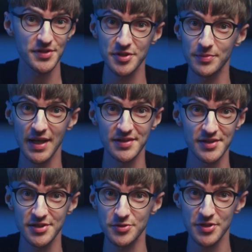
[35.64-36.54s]
on zoom
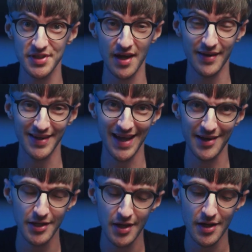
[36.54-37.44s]
lenses you just can't
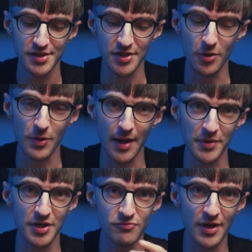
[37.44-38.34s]
get. So
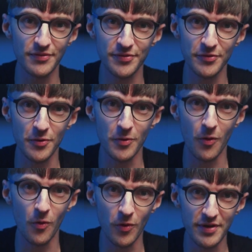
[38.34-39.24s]
I'm going to run through
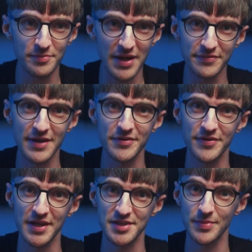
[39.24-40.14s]
all of my
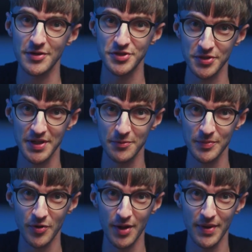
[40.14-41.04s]
favorite things about shooting
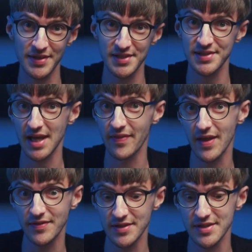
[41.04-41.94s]
with prime lenses and
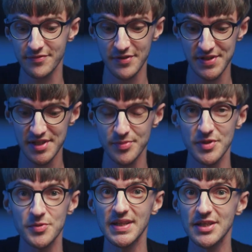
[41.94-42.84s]
then the differences
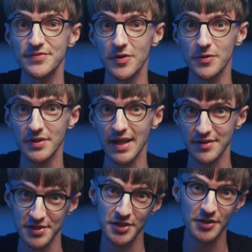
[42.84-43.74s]
between each focal
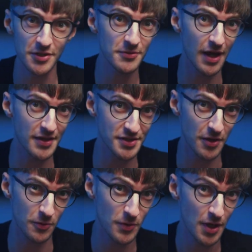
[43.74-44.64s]
length, so you guys
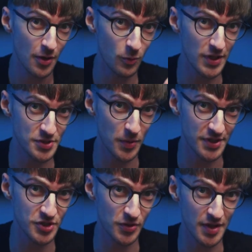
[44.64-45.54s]
know which
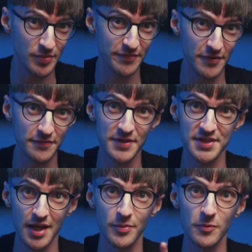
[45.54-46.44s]
ones you're going to prefer for
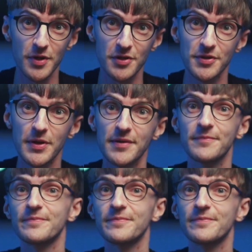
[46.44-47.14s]
the type of work you're doing.